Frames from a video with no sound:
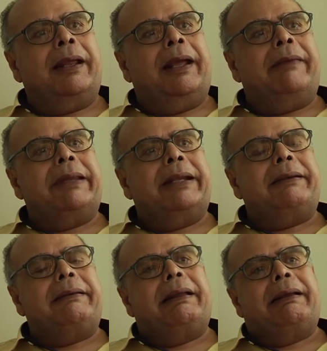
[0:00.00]
and
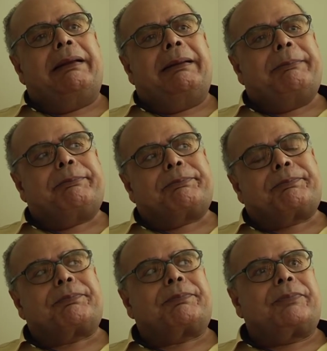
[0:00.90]
then
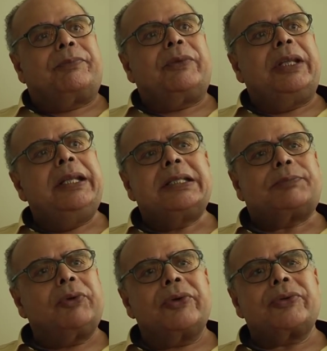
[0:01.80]

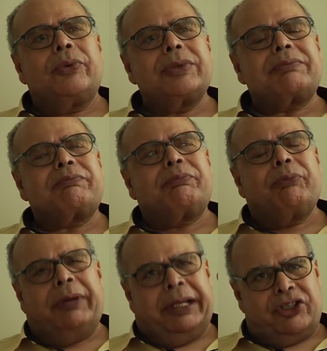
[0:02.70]
Egypt also was
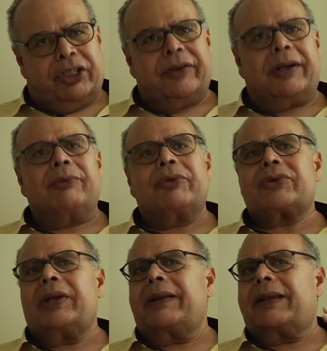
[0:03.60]
in general
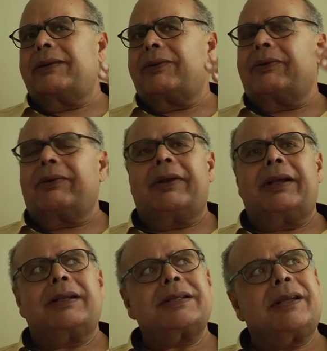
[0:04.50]
was like
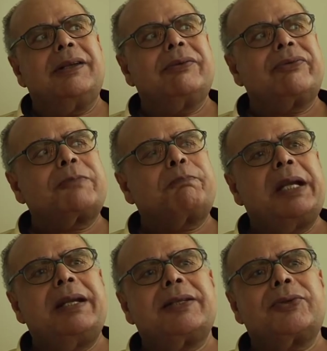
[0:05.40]
like this kind of a
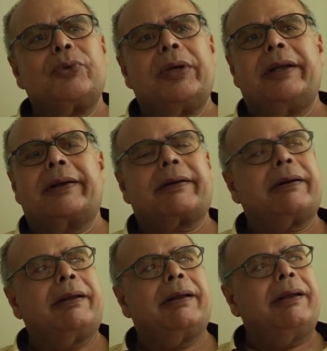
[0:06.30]
space where
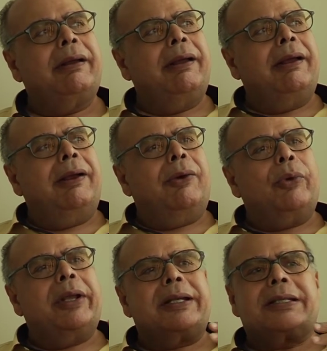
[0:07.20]

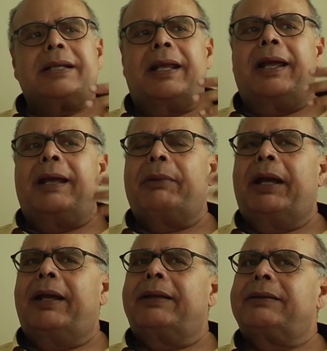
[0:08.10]
Islam
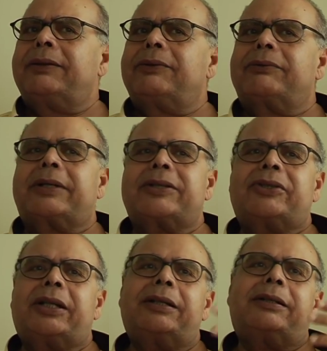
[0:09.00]
and
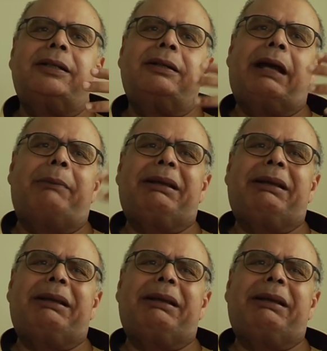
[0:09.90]
Christianity.